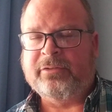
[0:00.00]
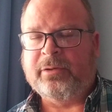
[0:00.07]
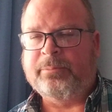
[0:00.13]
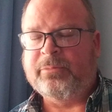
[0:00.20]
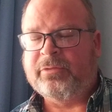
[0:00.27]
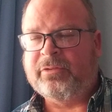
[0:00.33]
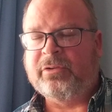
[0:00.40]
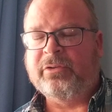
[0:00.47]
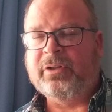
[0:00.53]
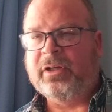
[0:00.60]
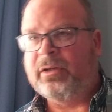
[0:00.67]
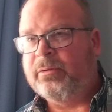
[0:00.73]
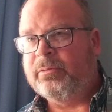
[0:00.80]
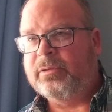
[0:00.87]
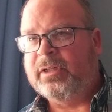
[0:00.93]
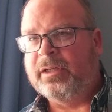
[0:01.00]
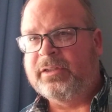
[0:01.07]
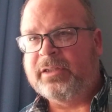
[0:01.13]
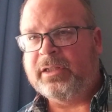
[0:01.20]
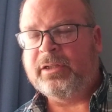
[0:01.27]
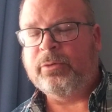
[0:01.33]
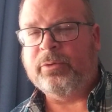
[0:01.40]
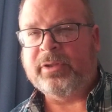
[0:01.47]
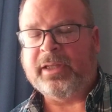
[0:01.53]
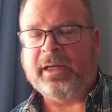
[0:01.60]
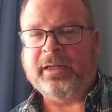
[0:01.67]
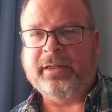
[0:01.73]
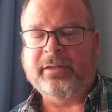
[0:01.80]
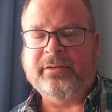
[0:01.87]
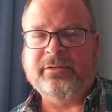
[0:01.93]
So I'm still going to continue with
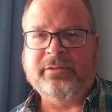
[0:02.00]
that.